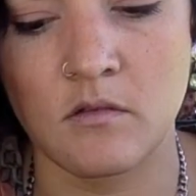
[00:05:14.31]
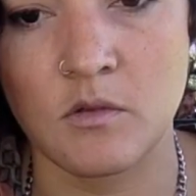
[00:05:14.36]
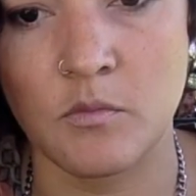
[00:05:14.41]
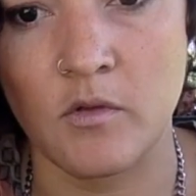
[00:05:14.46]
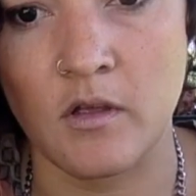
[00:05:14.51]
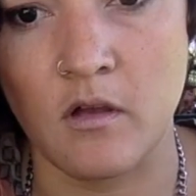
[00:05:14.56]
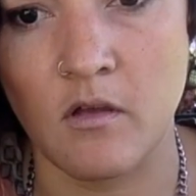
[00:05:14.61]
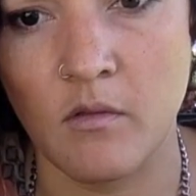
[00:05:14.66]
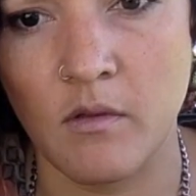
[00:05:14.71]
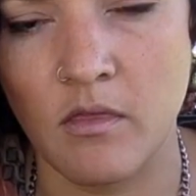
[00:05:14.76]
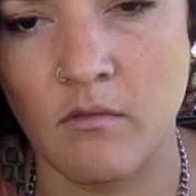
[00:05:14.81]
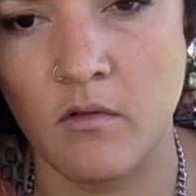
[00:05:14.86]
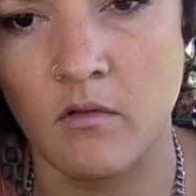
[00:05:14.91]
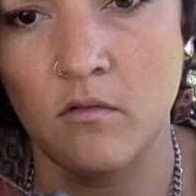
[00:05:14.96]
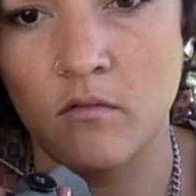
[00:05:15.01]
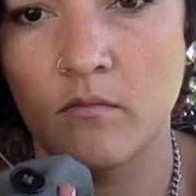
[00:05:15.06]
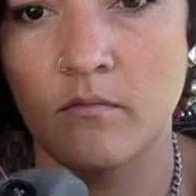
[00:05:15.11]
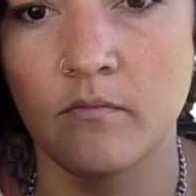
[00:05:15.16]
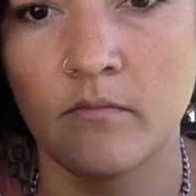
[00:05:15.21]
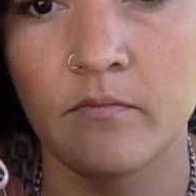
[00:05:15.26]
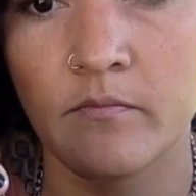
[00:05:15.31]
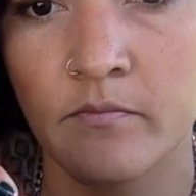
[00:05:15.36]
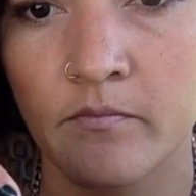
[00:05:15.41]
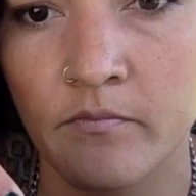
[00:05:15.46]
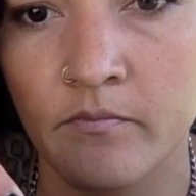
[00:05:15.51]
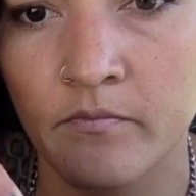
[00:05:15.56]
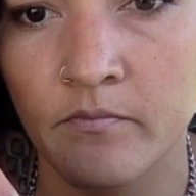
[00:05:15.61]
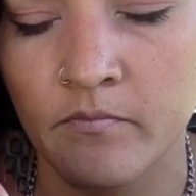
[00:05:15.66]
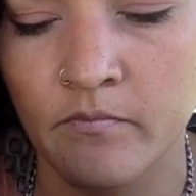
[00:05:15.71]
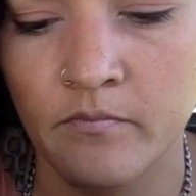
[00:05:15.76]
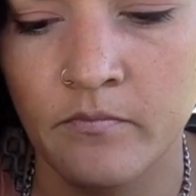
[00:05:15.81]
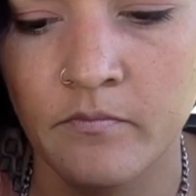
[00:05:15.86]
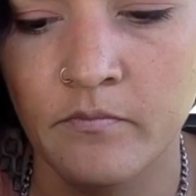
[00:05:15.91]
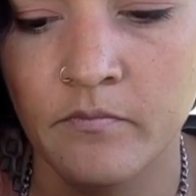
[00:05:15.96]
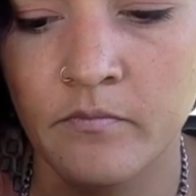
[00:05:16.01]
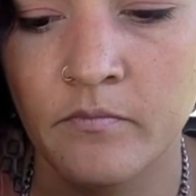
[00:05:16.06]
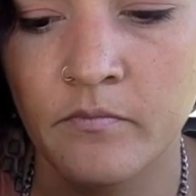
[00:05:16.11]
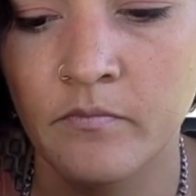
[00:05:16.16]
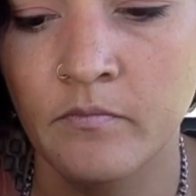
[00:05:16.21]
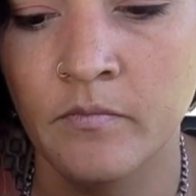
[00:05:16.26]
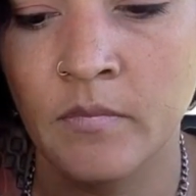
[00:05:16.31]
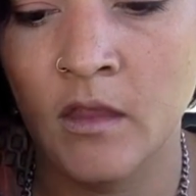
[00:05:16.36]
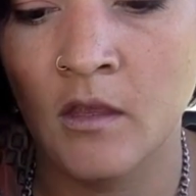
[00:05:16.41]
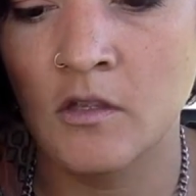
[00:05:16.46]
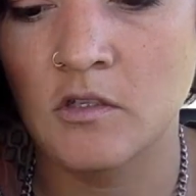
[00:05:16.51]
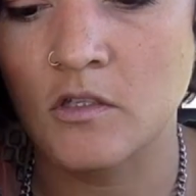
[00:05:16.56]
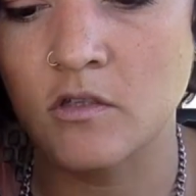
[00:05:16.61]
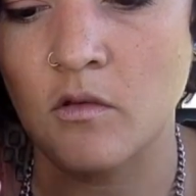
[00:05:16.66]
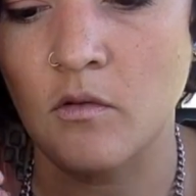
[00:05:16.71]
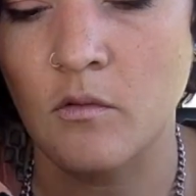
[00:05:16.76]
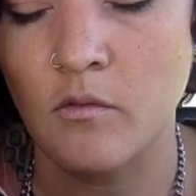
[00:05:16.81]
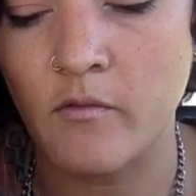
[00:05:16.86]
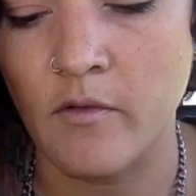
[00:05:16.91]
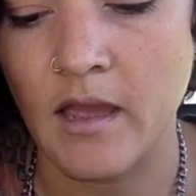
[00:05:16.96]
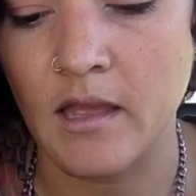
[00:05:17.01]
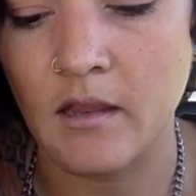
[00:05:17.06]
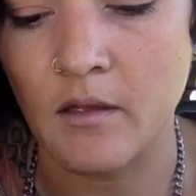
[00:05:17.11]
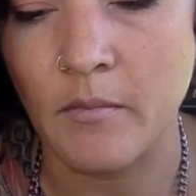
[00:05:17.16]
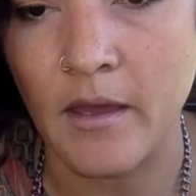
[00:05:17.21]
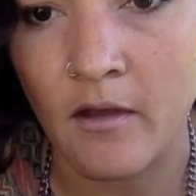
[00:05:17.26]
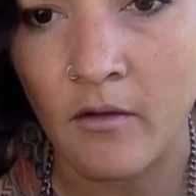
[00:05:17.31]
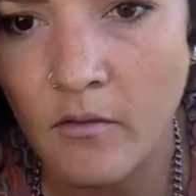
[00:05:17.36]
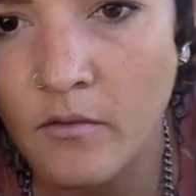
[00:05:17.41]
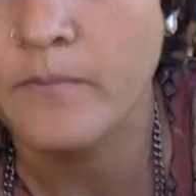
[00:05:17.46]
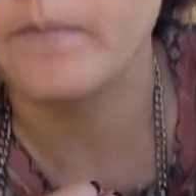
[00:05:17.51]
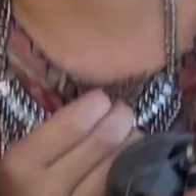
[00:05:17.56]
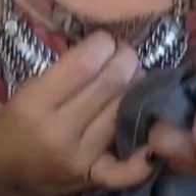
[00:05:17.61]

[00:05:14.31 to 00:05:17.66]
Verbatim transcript: Pull your thread all the way through and you're going to go right back